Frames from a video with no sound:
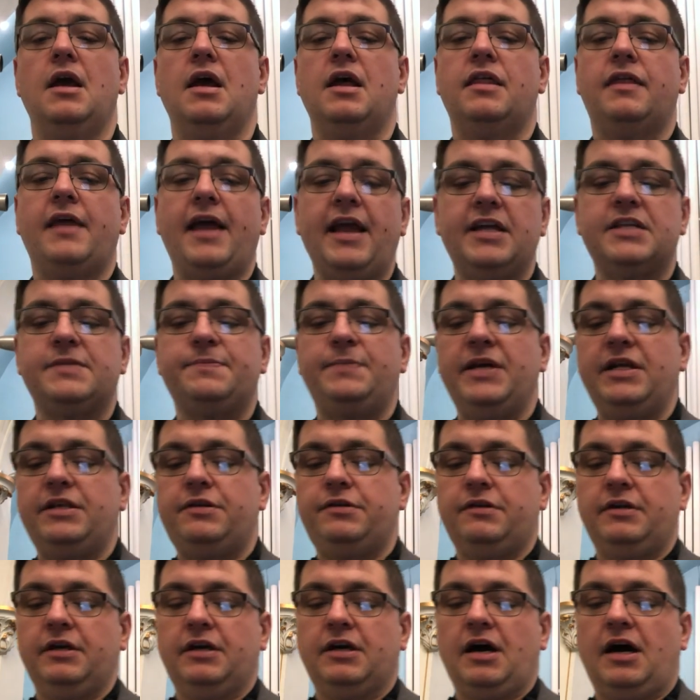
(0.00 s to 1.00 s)
Thanks be
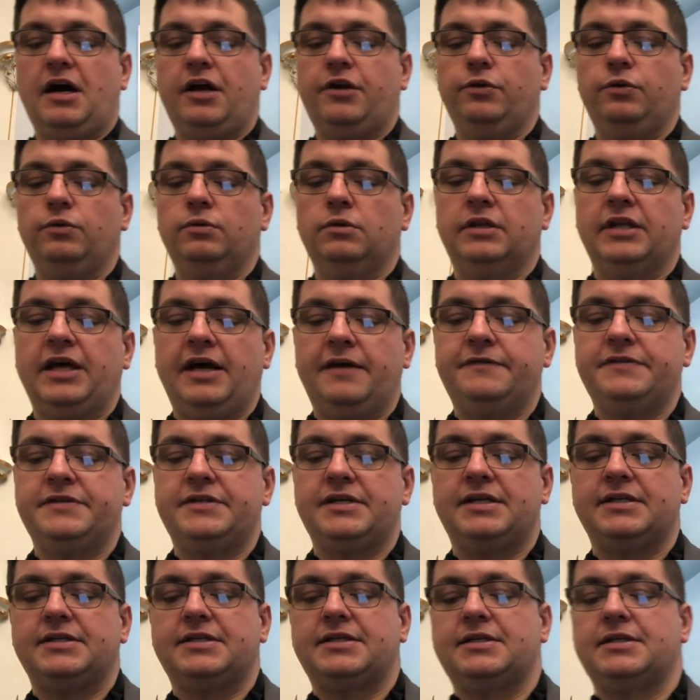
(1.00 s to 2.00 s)
to the God who loves
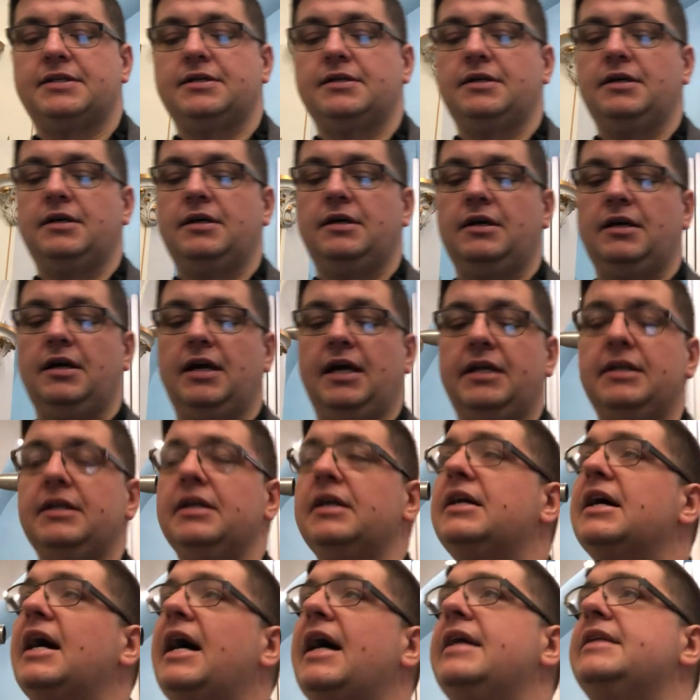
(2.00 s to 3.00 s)
us
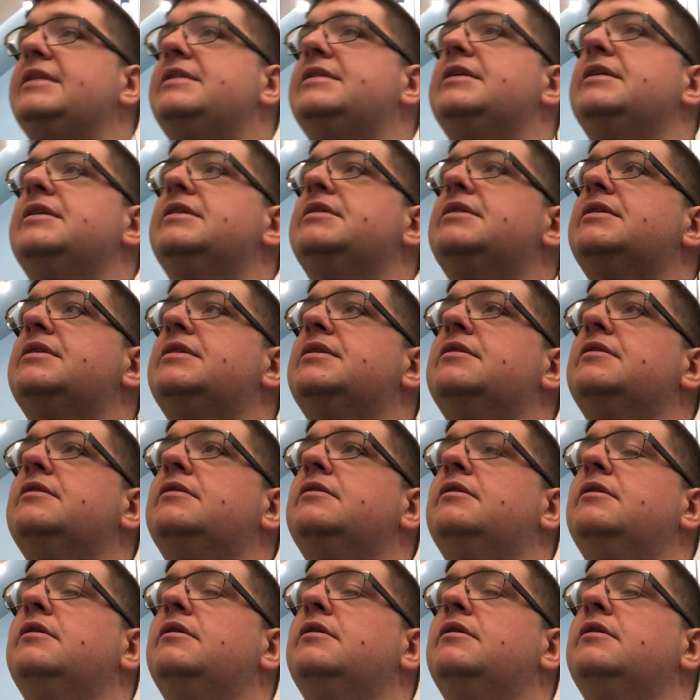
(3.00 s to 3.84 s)
and guides us,